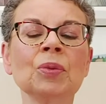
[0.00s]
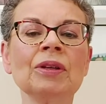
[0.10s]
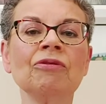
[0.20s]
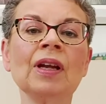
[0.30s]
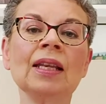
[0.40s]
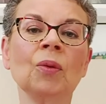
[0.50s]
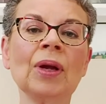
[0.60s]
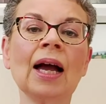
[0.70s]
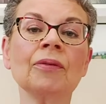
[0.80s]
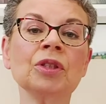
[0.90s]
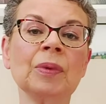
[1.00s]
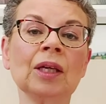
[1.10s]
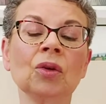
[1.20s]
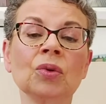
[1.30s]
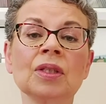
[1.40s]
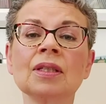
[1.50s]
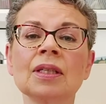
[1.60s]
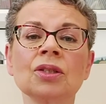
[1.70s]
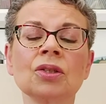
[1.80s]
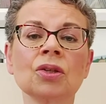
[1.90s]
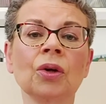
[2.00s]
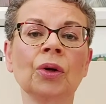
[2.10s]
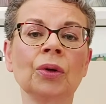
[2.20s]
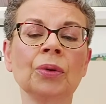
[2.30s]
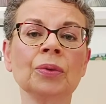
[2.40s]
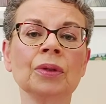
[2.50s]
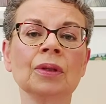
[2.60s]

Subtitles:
we feel that we have to make those decisions on our own,